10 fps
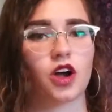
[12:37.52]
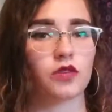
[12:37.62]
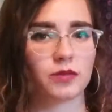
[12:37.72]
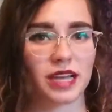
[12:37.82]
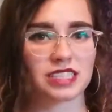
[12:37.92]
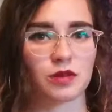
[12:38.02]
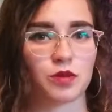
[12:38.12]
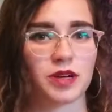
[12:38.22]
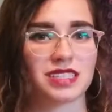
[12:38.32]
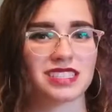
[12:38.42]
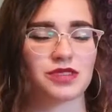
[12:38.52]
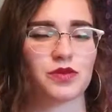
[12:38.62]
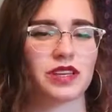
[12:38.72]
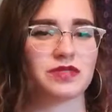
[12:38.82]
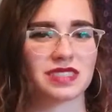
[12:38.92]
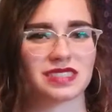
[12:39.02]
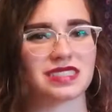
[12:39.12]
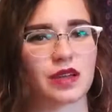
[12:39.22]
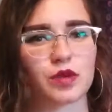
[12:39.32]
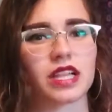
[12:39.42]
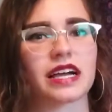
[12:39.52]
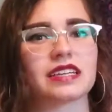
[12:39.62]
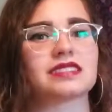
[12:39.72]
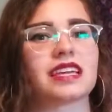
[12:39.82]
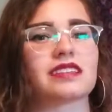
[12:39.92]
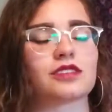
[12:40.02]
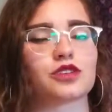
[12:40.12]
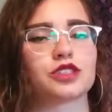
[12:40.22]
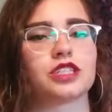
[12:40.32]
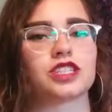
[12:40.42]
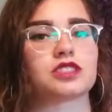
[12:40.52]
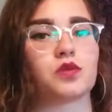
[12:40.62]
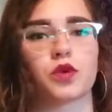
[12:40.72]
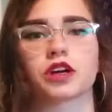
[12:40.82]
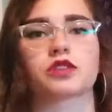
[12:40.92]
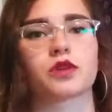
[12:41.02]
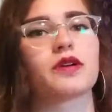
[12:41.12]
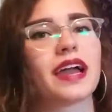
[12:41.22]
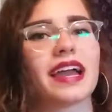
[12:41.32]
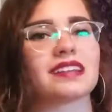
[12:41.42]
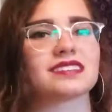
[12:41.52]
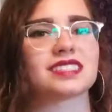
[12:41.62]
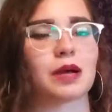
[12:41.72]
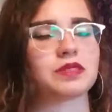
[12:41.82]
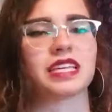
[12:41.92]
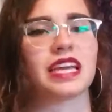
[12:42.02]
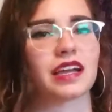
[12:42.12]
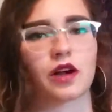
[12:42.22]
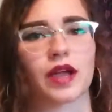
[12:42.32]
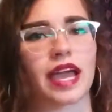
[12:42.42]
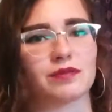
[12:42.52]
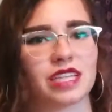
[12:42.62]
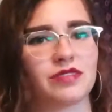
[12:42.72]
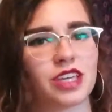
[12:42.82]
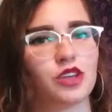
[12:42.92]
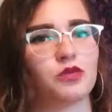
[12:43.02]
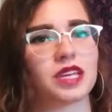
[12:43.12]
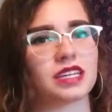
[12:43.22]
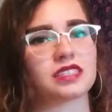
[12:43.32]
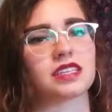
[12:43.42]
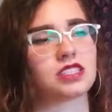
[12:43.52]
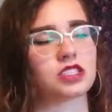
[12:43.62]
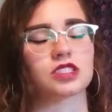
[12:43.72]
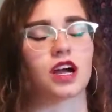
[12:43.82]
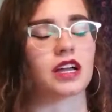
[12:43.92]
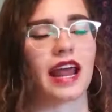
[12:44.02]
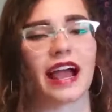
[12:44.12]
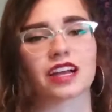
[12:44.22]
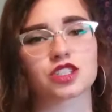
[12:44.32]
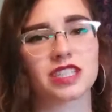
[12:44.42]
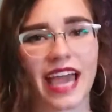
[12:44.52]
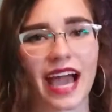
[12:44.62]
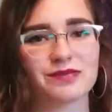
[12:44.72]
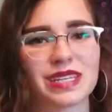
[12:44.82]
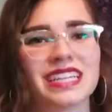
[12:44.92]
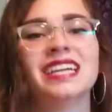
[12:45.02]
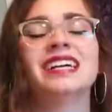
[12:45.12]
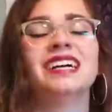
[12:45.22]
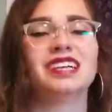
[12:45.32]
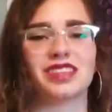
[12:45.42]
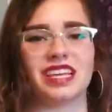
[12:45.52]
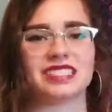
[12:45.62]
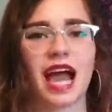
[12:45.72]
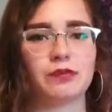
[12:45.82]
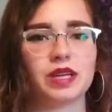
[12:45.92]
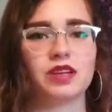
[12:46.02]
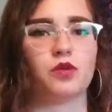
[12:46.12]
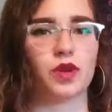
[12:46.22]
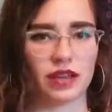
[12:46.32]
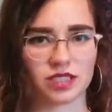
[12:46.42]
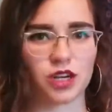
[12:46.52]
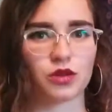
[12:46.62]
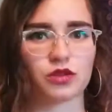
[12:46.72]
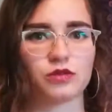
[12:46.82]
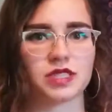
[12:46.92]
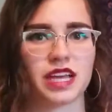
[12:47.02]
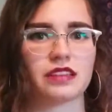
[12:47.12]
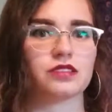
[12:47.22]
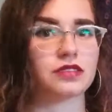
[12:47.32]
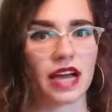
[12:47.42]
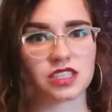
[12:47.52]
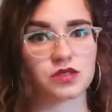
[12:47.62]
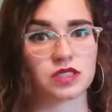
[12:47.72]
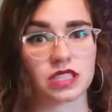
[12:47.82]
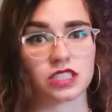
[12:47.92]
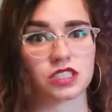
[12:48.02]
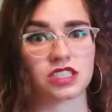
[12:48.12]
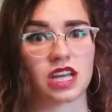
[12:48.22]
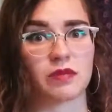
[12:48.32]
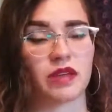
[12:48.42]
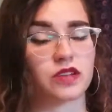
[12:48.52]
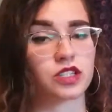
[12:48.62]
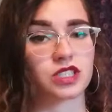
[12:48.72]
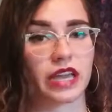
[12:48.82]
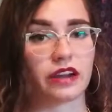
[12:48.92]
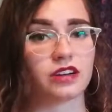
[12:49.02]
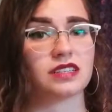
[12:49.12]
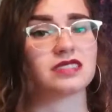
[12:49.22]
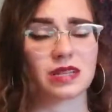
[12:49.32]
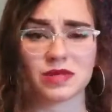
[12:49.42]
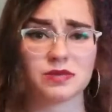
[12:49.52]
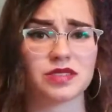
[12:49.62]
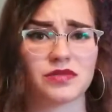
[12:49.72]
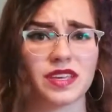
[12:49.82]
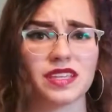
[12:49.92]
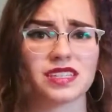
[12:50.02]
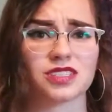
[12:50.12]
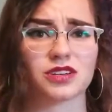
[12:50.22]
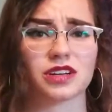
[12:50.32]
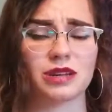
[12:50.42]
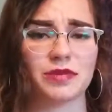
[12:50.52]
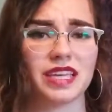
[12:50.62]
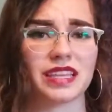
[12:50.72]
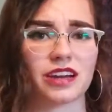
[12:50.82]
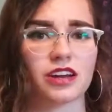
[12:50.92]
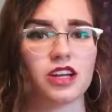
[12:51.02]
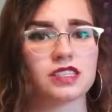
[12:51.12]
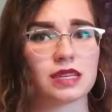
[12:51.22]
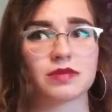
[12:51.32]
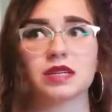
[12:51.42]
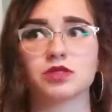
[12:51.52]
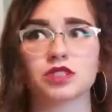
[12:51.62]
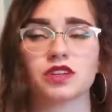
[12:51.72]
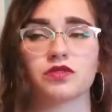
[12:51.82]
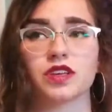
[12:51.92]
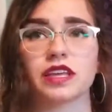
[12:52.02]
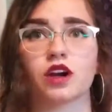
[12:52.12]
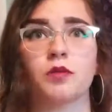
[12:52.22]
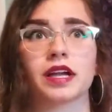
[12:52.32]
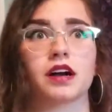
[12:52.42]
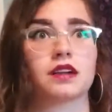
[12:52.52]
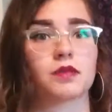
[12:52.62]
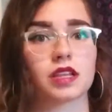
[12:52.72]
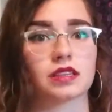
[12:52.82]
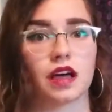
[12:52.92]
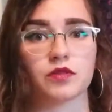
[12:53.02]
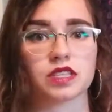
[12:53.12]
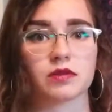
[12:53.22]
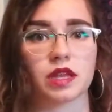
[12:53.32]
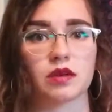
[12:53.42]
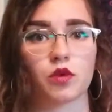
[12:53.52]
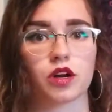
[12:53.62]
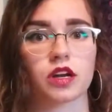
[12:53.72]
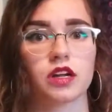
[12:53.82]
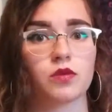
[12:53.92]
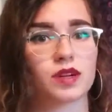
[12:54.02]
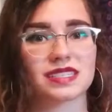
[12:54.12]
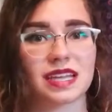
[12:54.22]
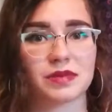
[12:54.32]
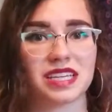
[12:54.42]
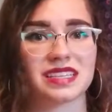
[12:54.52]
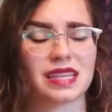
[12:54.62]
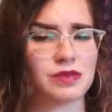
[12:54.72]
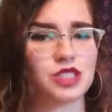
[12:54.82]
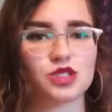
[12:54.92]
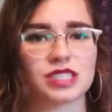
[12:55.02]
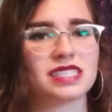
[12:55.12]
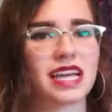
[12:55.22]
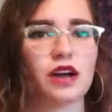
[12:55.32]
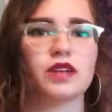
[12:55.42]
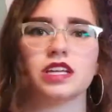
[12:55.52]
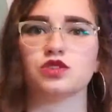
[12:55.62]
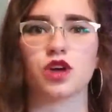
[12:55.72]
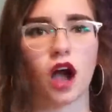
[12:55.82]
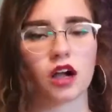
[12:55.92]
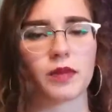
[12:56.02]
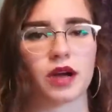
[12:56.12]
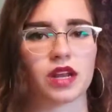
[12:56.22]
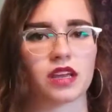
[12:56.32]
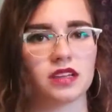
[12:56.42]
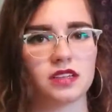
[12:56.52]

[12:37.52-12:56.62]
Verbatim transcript: over the past couple months, we've stabilized and learned to just work through it and stop saying, okay, I'm leaving you because it's just not going to actually happen. Things happen. We have to go through them together. That's a relationship. If you're scared, sometimes the feelings aren't going to be there. Sometimes you're going to feel like, oh my God, I'm not in love with them anymore. What does that mean? That means you sit down and you talk about it.